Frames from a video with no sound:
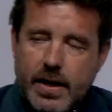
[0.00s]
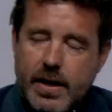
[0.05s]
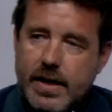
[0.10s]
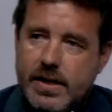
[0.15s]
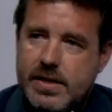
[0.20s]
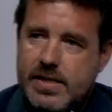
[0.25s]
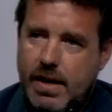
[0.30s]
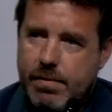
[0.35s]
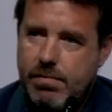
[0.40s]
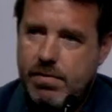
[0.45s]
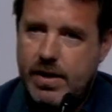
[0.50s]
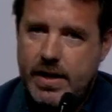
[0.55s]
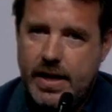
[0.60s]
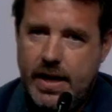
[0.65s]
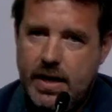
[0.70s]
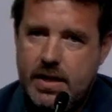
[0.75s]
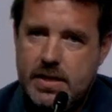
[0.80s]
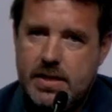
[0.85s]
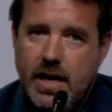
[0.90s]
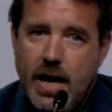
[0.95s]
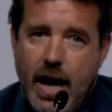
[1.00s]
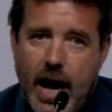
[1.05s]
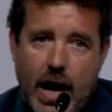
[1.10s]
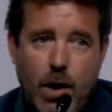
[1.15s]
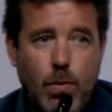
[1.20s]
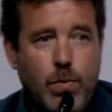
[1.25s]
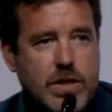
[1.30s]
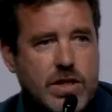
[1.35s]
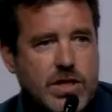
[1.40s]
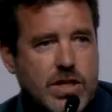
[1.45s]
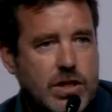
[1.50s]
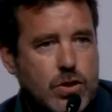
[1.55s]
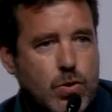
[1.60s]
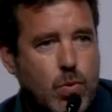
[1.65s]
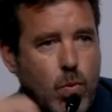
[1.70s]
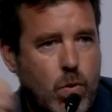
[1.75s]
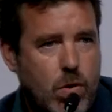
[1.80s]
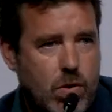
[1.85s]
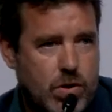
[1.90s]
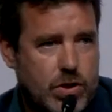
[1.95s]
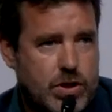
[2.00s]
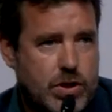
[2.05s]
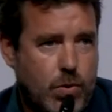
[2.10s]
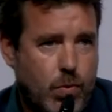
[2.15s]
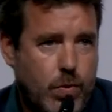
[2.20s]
in something else, and which is worse,